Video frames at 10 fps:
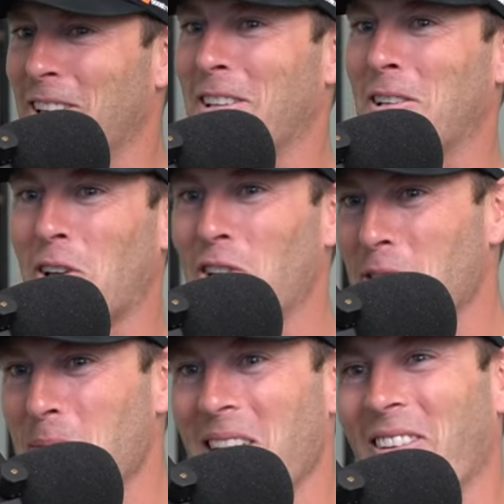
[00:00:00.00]
you did surgery
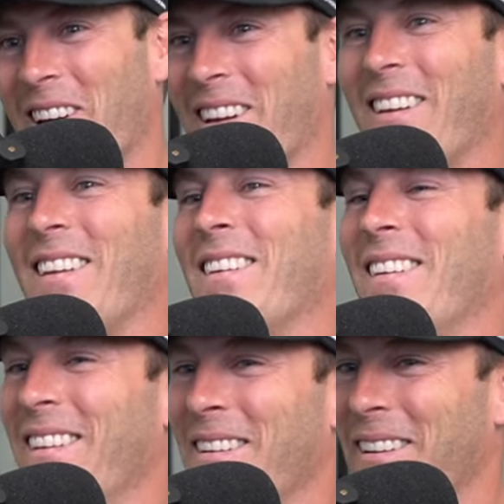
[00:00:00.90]
on me? Probably
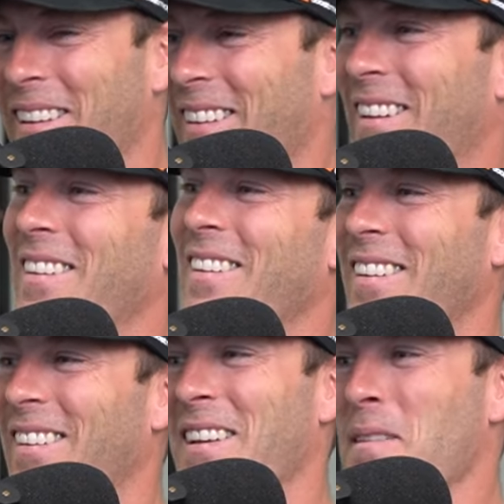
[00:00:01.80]

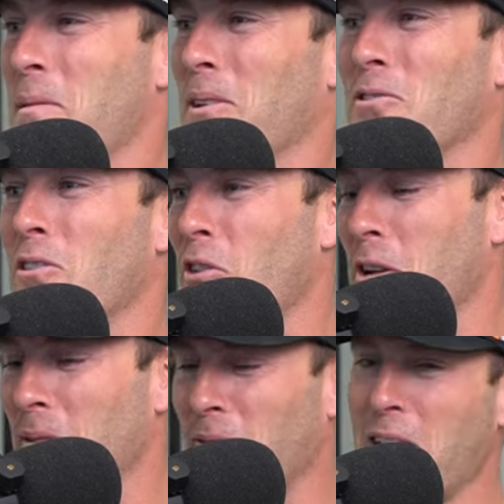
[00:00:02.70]
got the wrong rod
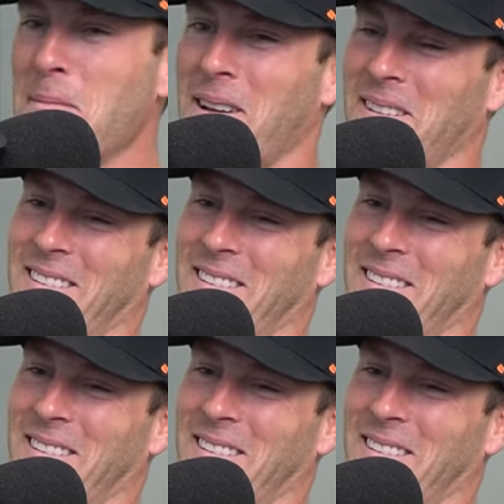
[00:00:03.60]
in my femur.